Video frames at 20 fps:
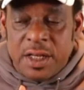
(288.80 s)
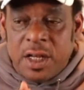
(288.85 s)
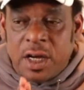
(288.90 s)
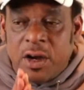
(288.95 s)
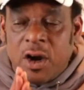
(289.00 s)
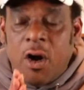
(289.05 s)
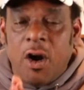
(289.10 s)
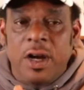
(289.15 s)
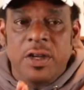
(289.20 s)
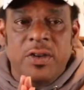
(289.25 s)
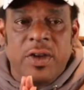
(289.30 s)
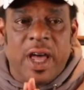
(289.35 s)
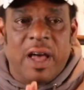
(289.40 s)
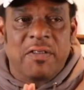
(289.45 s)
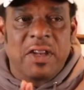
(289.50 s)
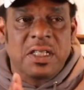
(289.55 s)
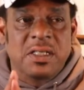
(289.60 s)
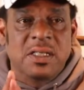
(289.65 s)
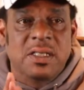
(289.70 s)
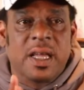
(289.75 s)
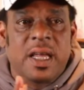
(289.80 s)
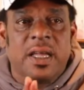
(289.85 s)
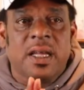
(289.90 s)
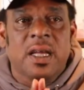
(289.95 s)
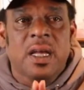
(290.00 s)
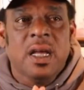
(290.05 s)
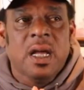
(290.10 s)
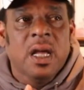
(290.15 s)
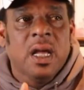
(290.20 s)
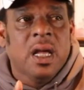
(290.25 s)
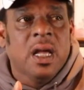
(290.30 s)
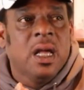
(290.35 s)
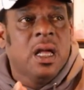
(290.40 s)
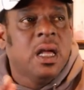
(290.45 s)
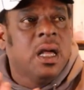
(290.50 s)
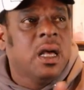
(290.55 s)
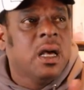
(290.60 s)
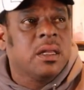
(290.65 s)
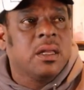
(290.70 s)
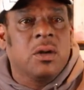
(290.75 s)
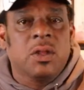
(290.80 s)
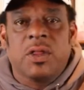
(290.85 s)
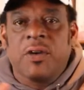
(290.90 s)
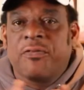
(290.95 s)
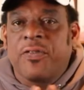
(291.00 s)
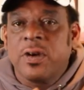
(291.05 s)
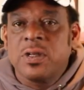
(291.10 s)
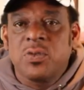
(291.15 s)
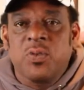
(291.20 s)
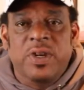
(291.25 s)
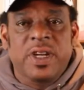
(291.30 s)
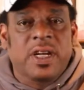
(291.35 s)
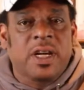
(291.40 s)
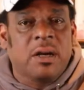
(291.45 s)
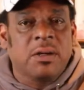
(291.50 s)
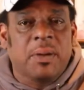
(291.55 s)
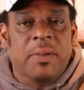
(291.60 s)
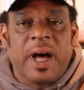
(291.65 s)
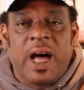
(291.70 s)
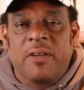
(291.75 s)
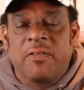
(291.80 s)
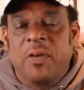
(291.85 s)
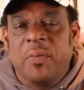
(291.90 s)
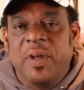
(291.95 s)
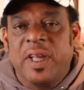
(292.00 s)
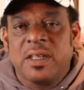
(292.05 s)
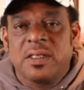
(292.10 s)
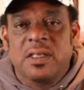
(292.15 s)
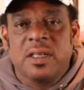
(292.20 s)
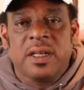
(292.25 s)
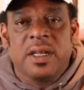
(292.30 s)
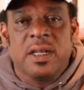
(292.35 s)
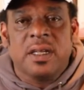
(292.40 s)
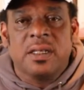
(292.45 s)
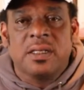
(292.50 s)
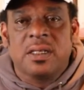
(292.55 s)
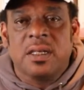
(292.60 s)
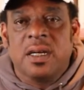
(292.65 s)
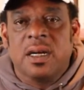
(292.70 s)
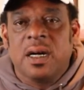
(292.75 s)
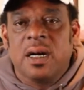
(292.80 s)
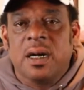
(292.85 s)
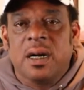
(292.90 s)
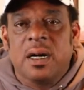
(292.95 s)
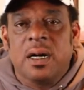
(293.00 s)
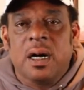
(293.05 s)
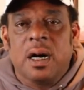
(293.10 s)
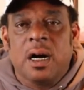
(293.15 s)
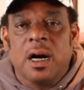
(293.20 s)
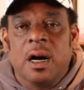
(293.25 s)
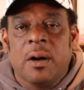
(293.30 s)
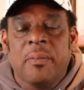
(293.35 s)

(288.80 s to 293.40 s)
the card you have, let's say the first one that come to mind for me is the is the uh,